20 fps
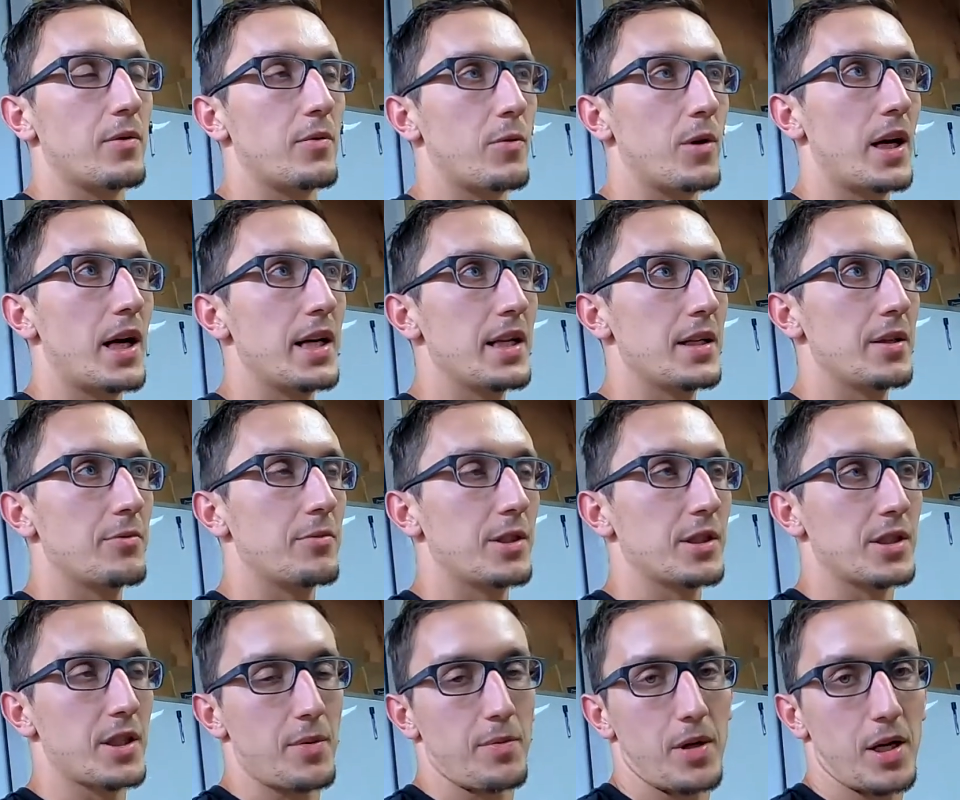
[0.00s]
What I did
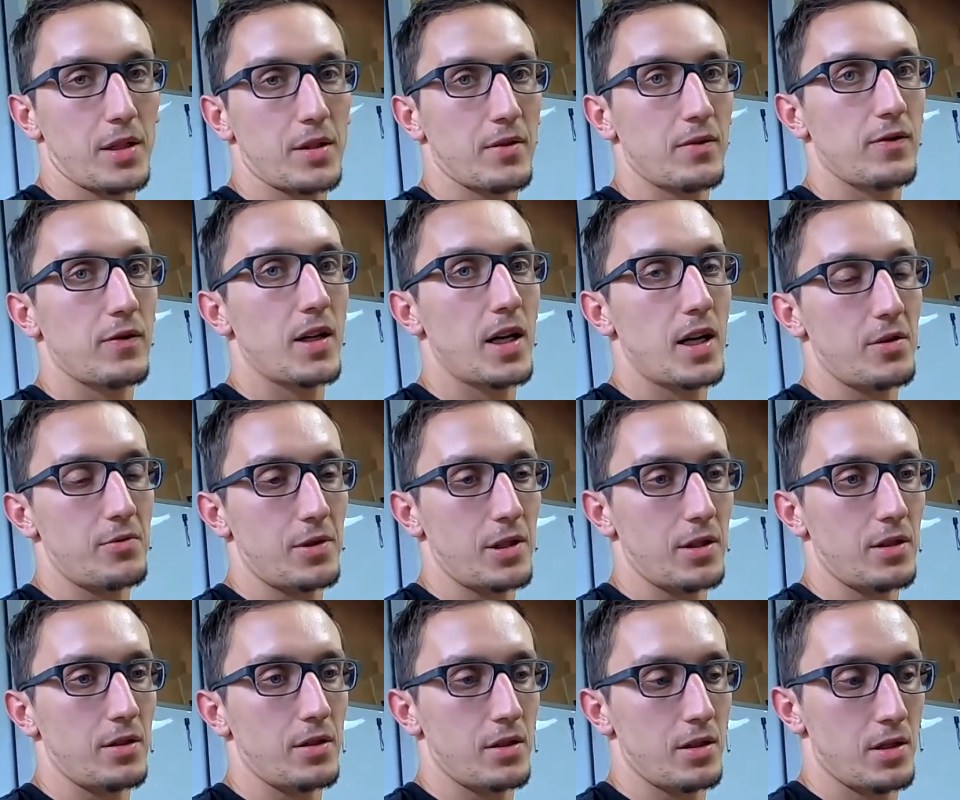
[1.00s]
was I bought the
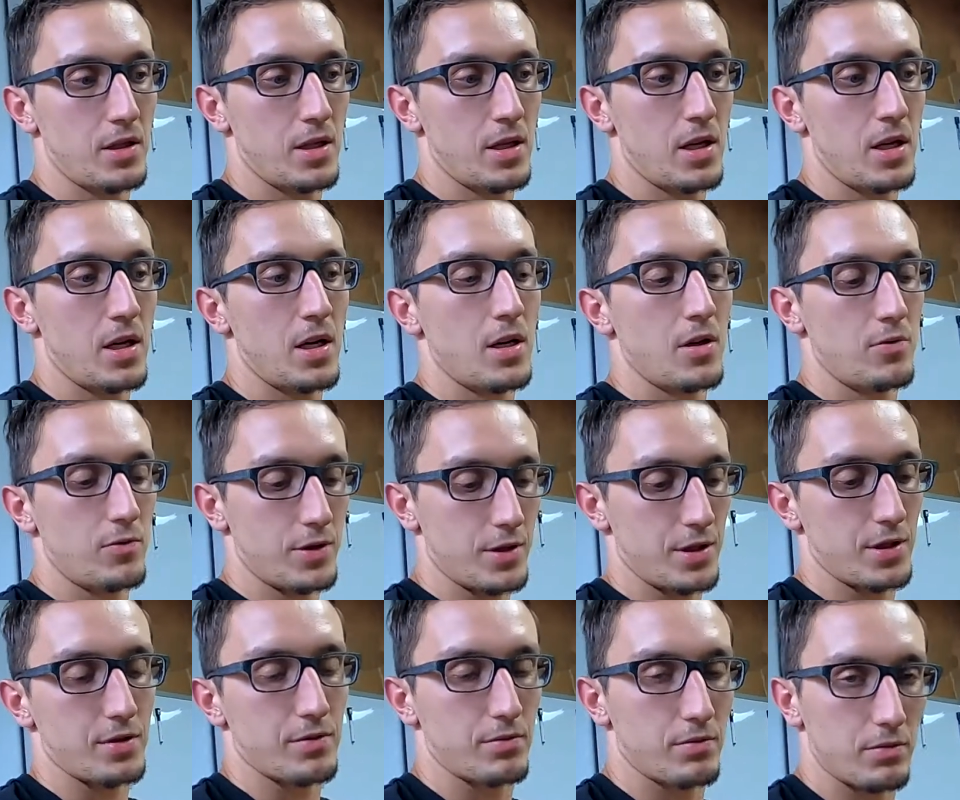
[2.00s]
flywheel, which
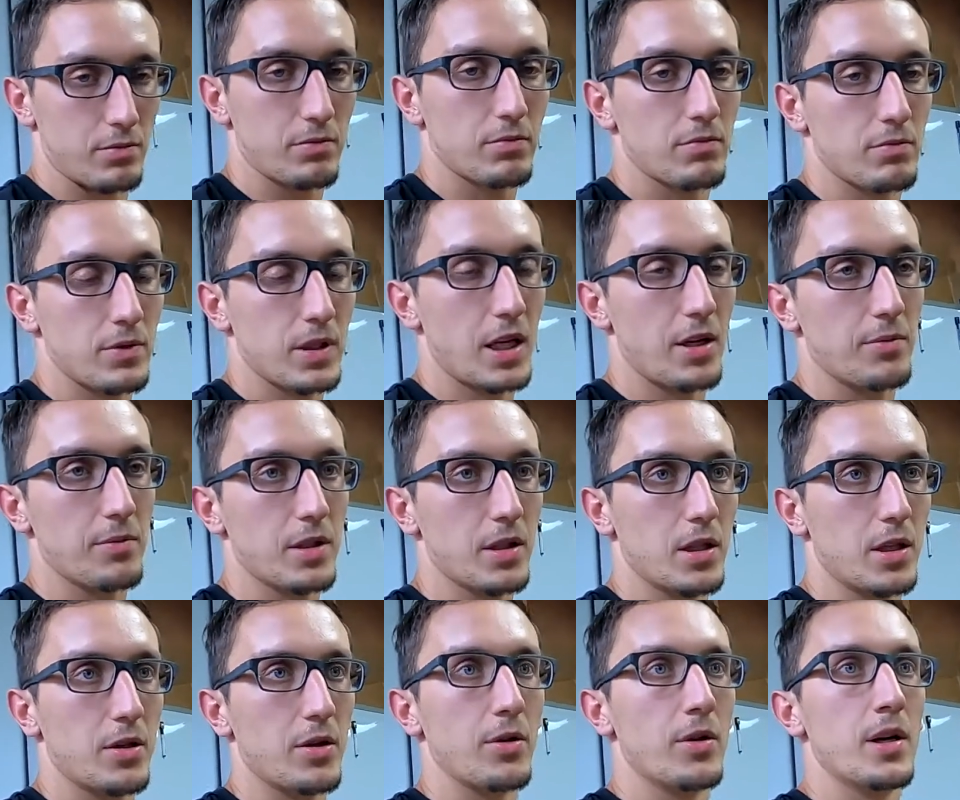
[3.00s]
is down
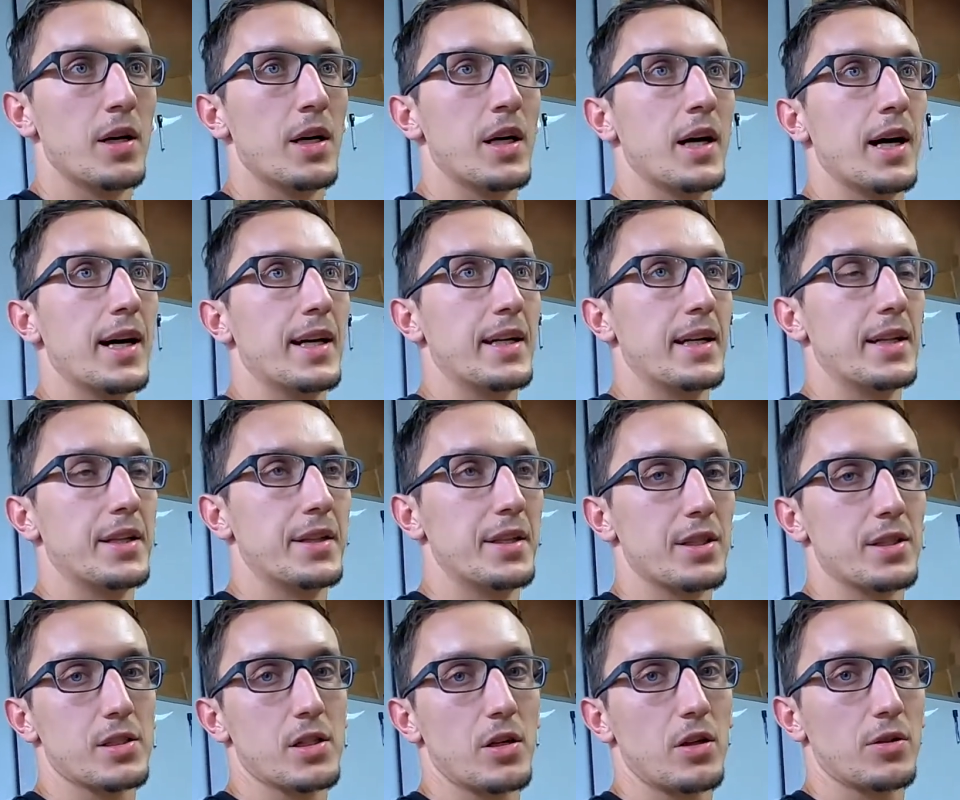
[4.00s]
below, and then
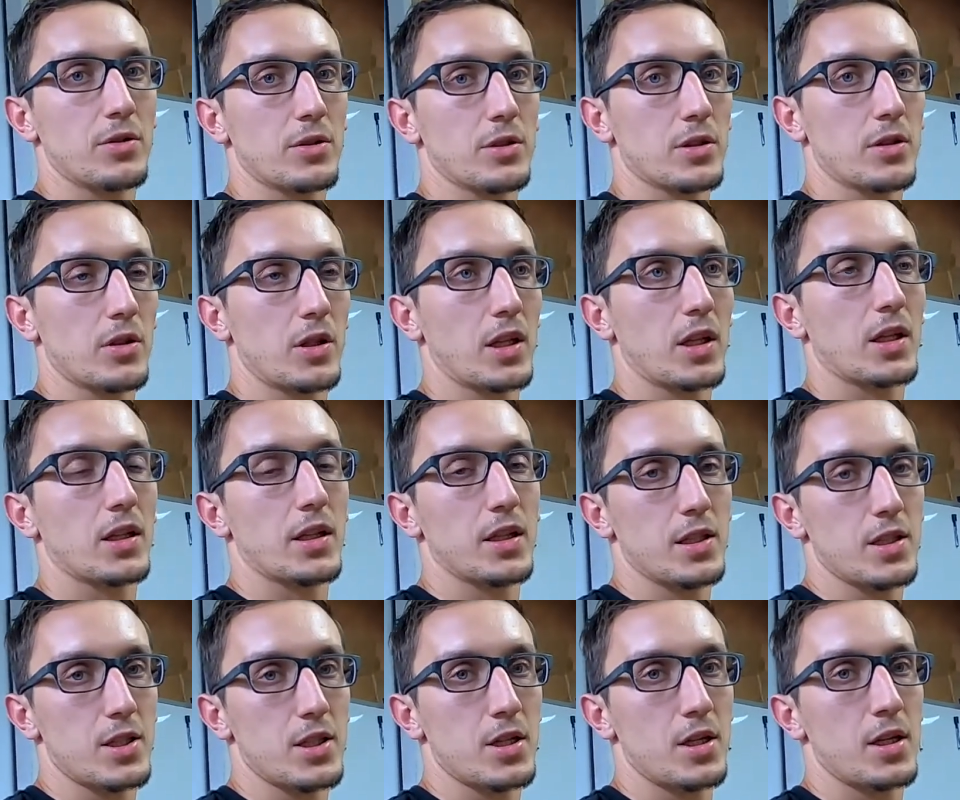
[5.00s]
there's also a
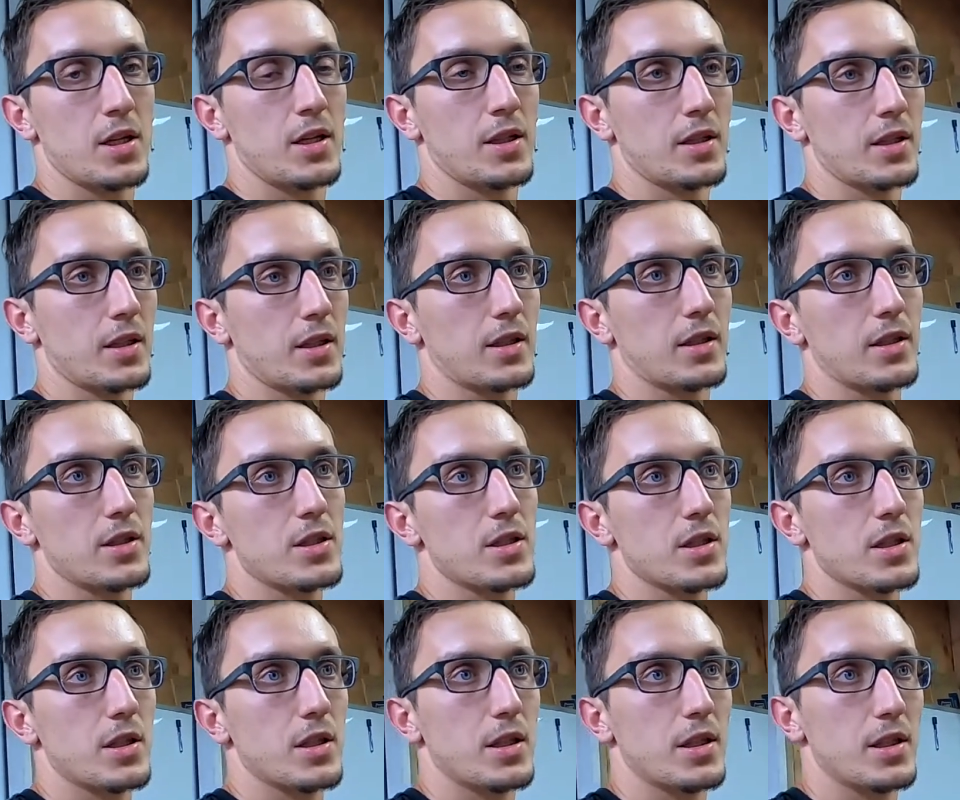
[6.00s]
clutch. The
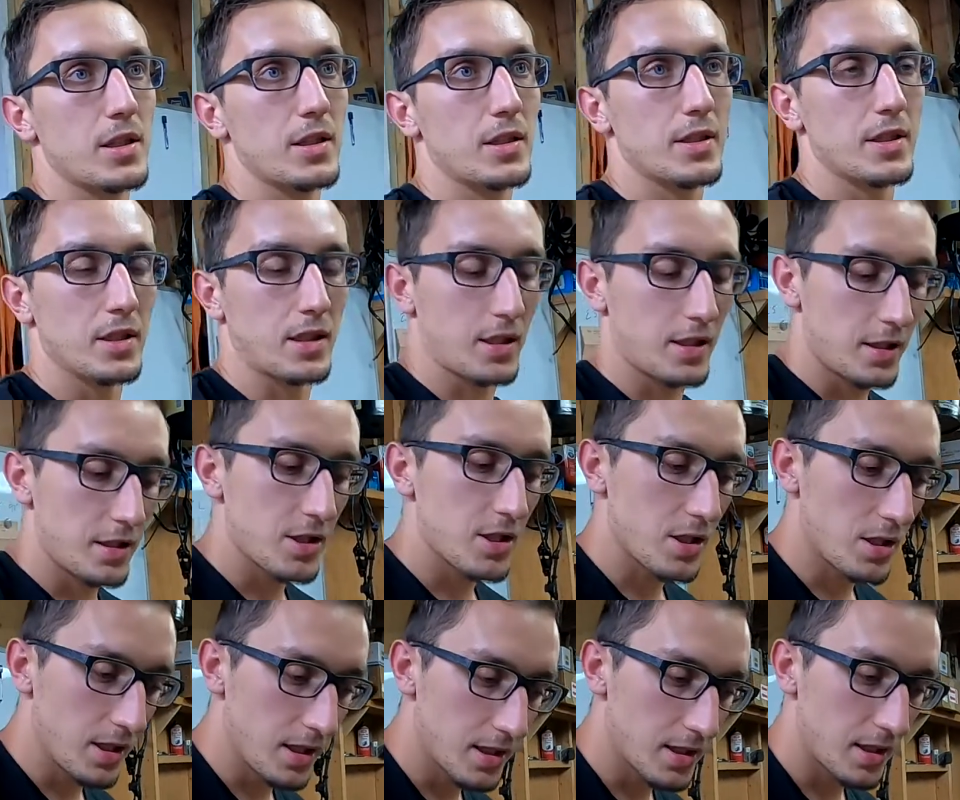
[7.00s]

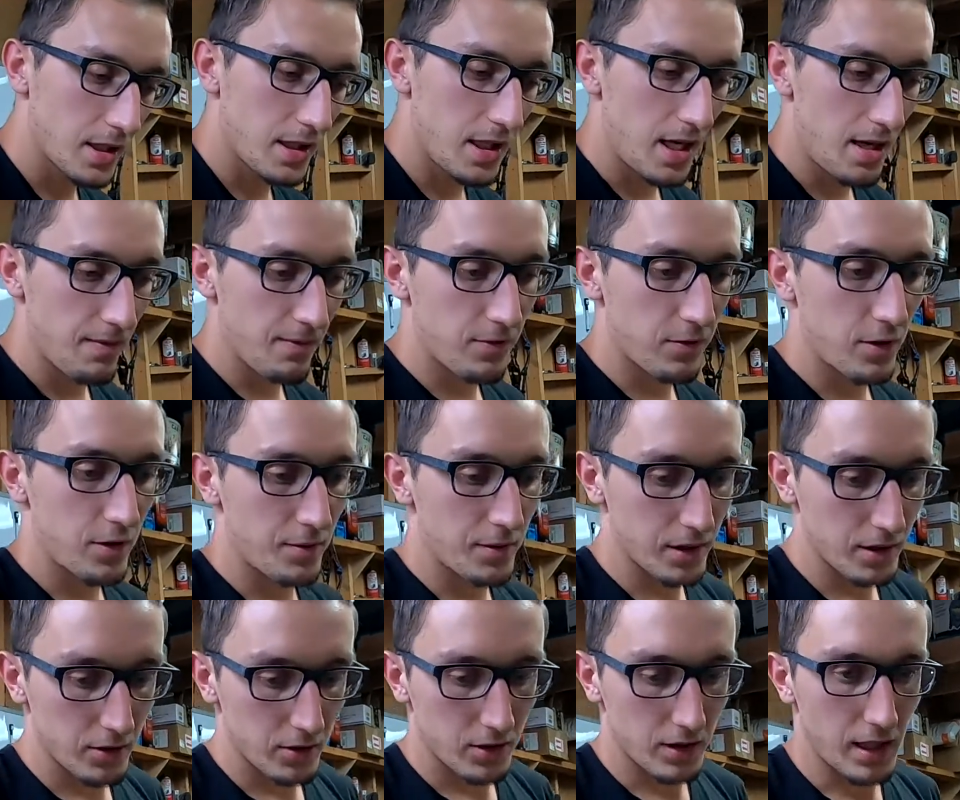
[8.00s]
clutch disc came from
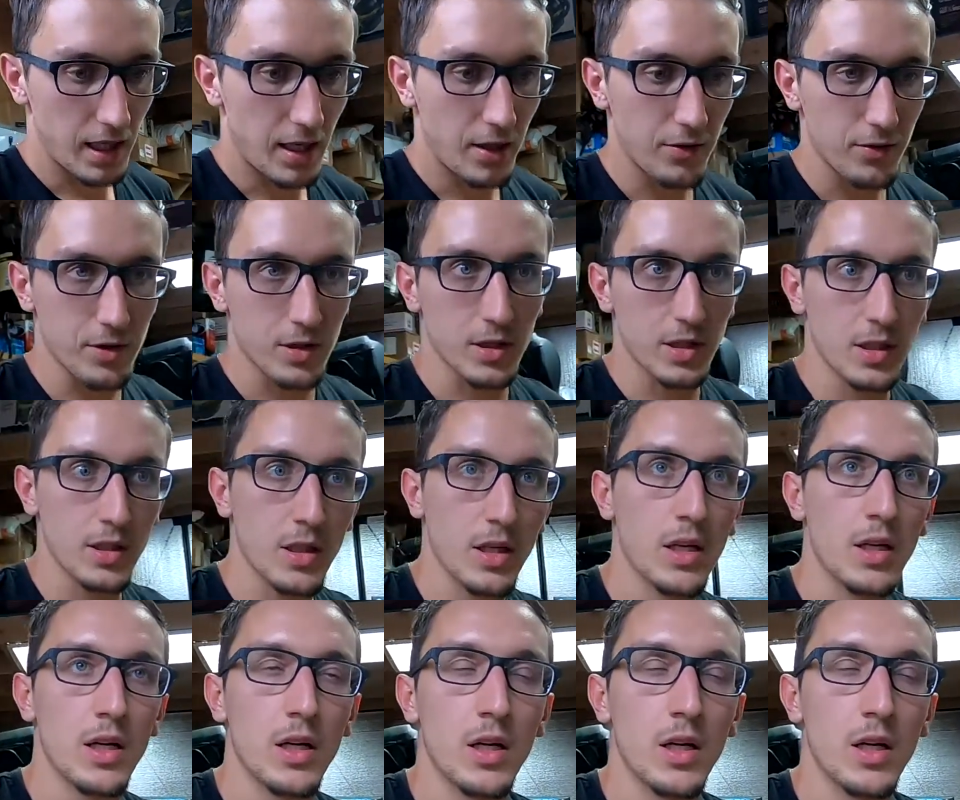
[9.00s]
a 2000